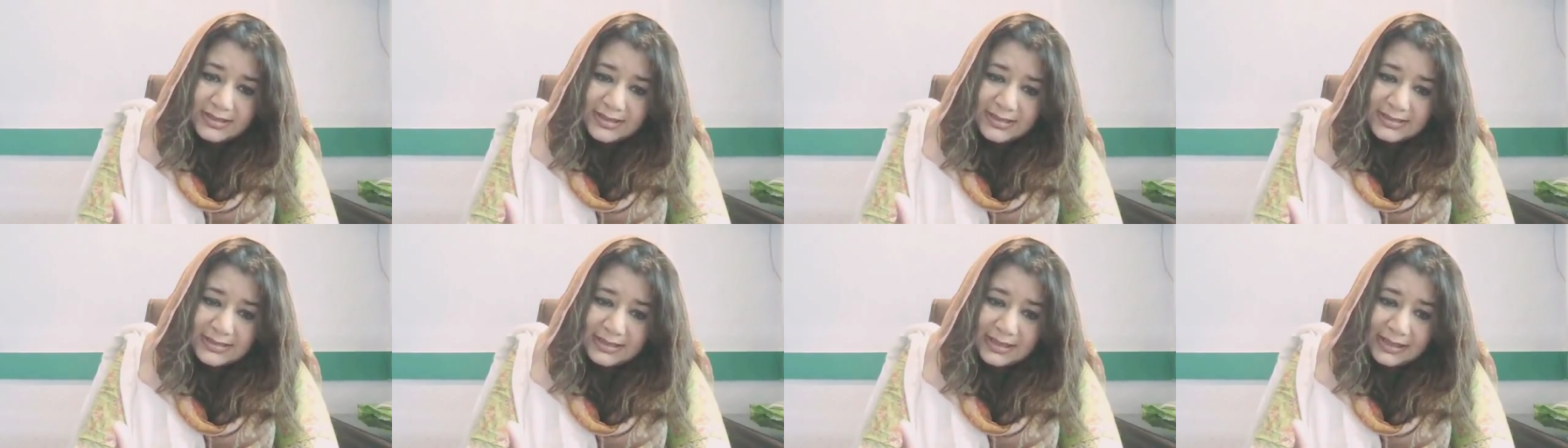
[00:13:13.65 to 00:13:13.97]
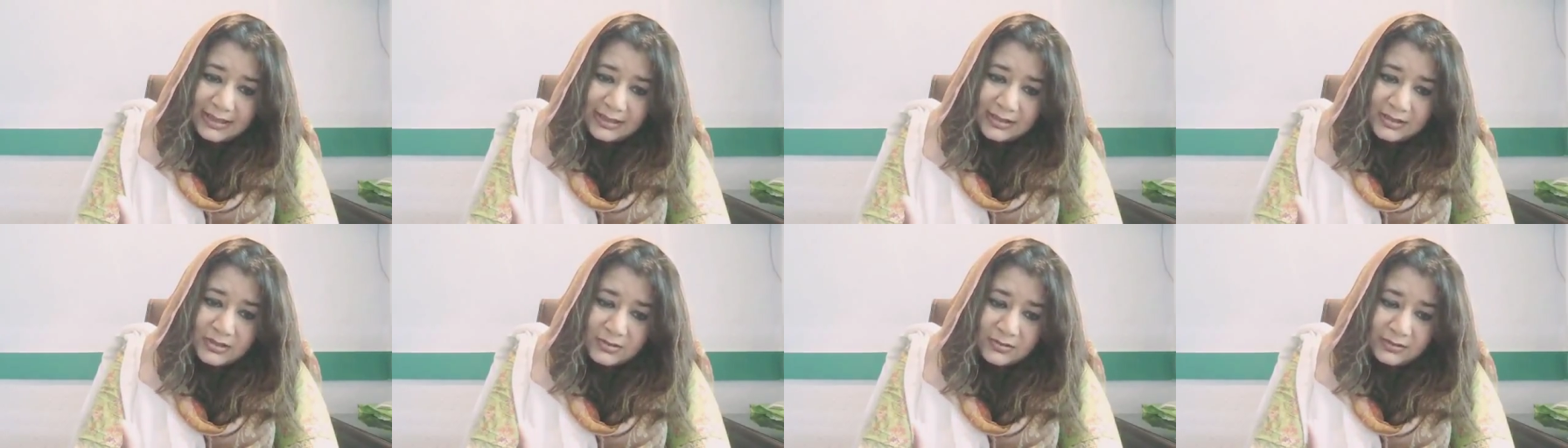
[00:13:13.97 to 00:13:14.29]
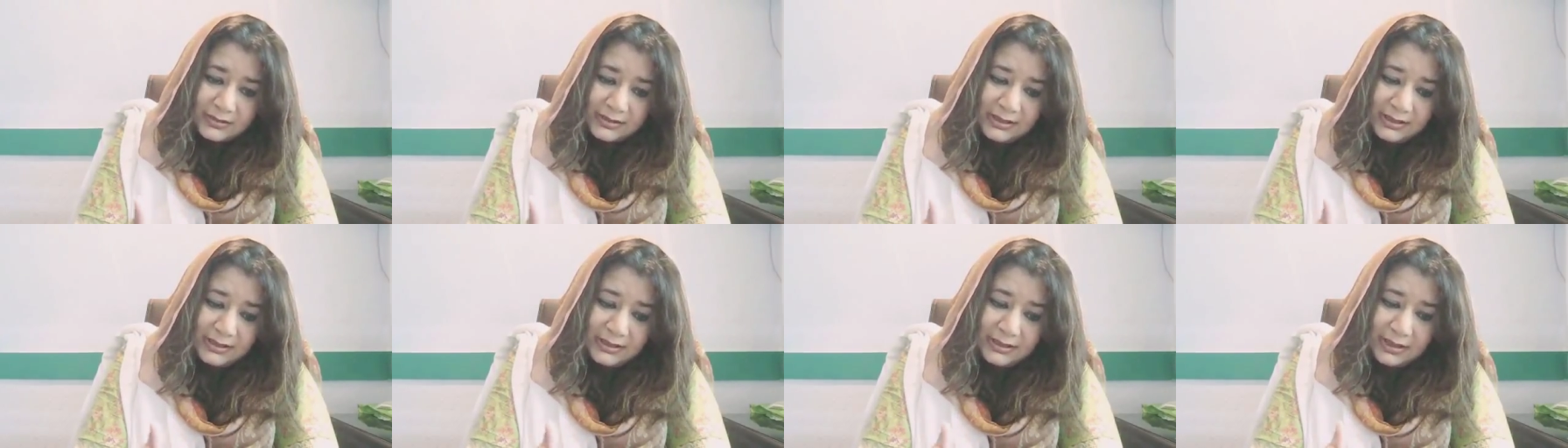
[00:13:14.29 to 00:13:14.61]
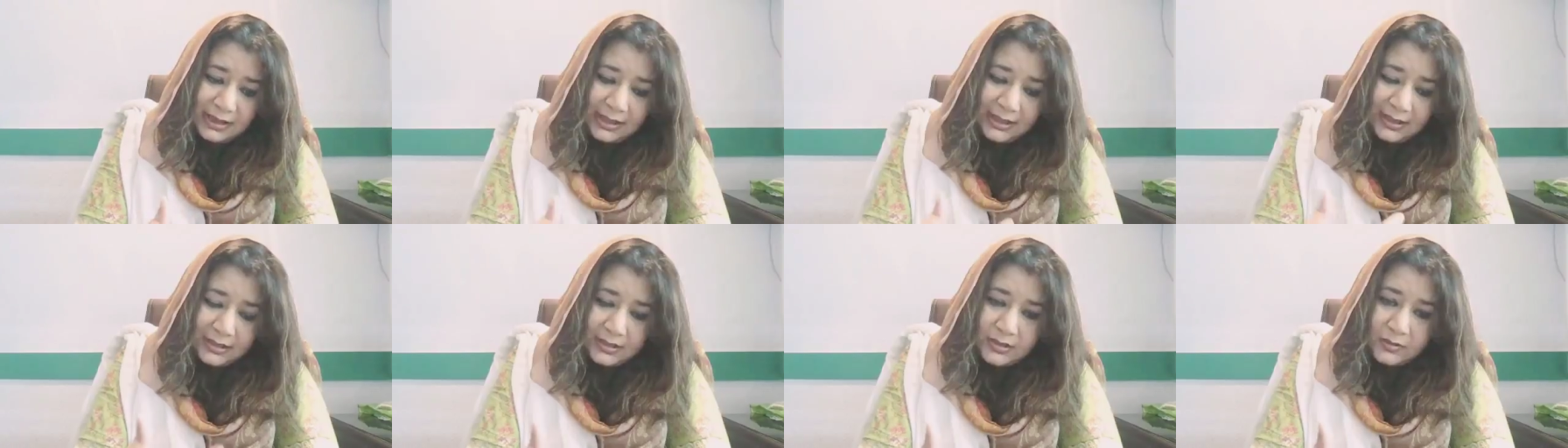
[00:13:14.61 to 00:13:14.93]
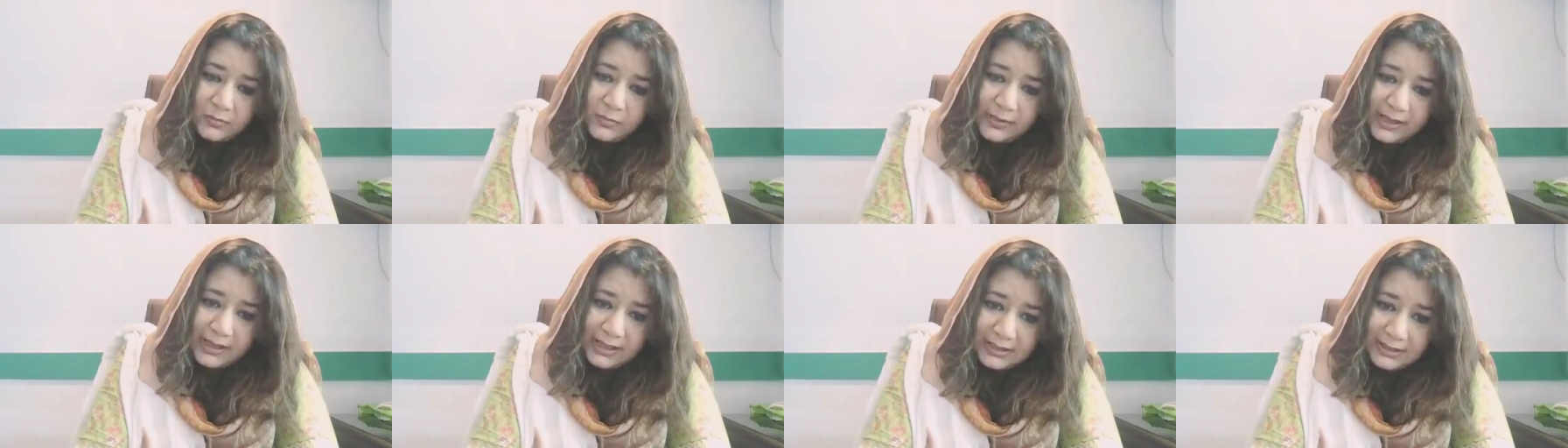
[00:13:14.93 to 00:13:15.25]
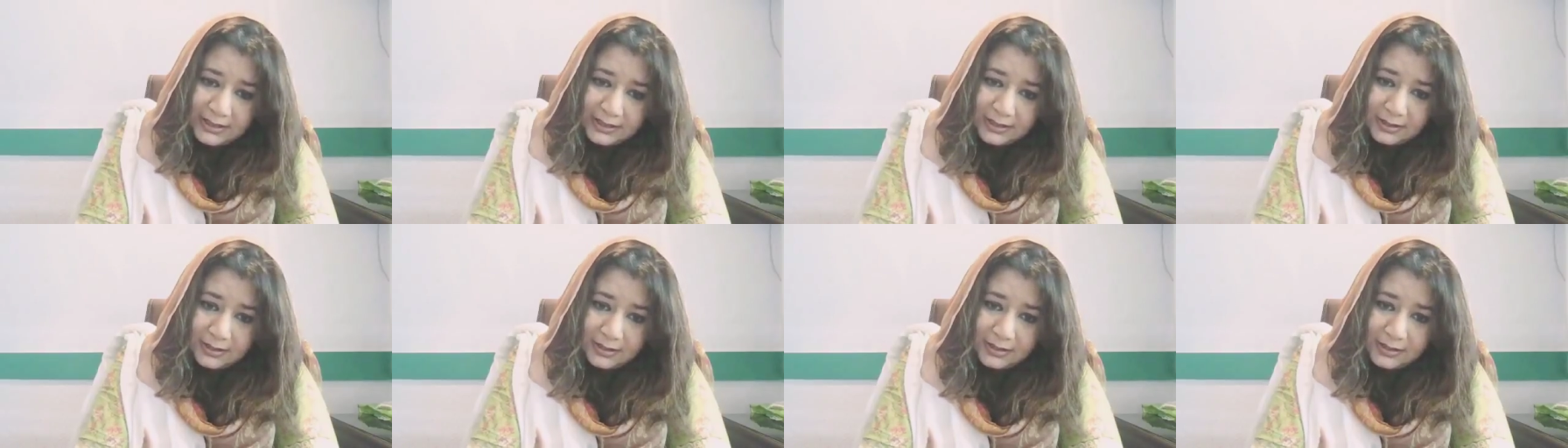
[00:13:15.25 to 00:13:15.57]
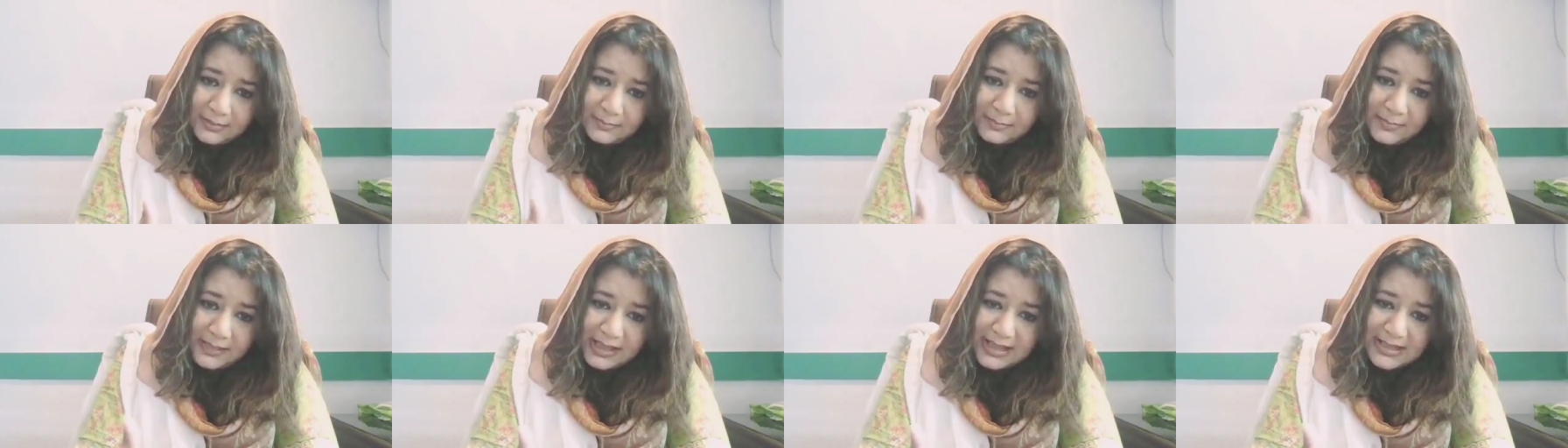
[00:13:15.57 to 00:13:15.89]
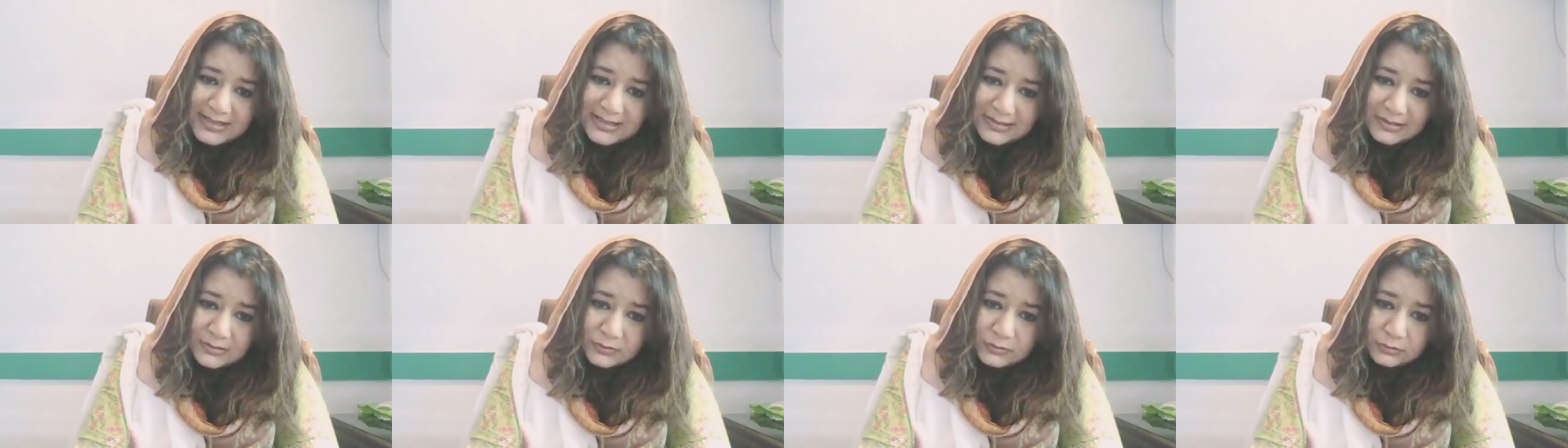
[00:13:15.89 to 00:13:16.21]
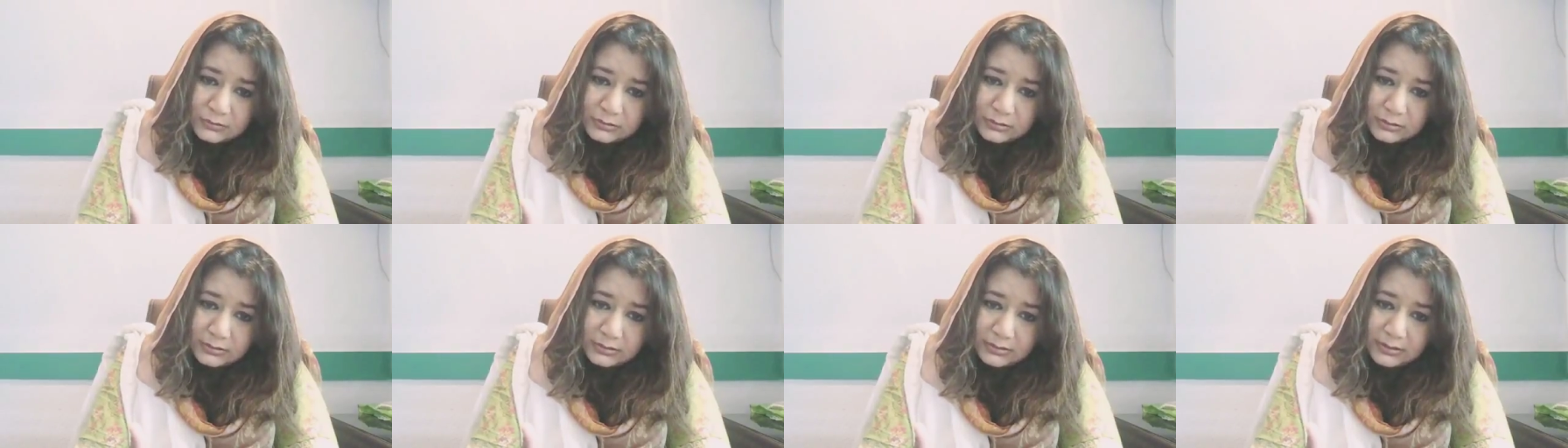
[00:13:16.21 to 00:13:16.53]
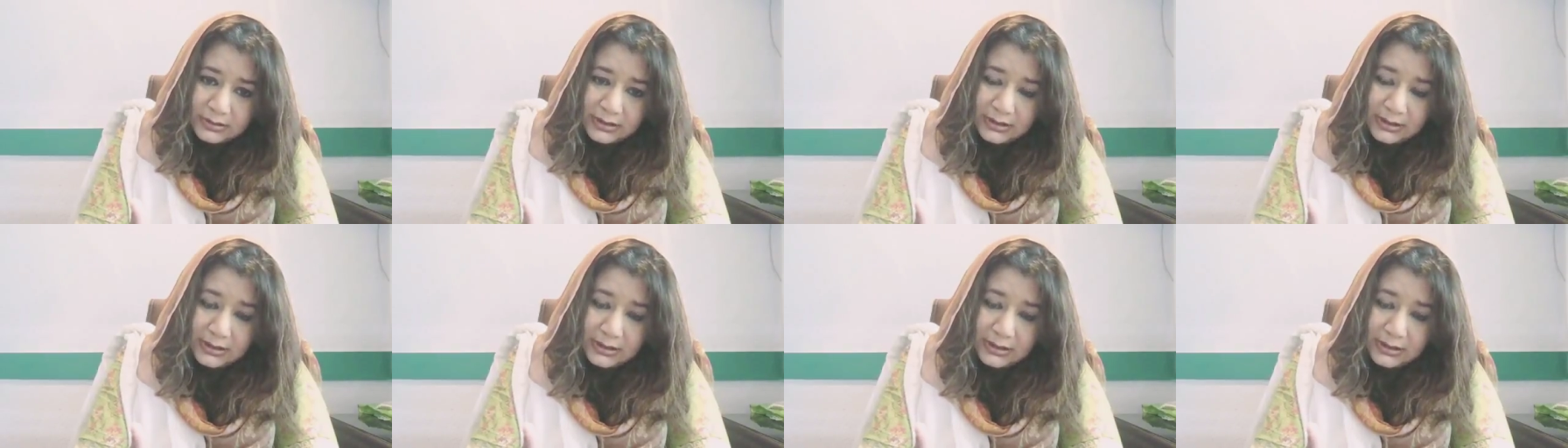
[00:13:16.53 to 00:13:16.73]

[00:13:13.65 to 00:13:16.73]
is actually aggravating a massacre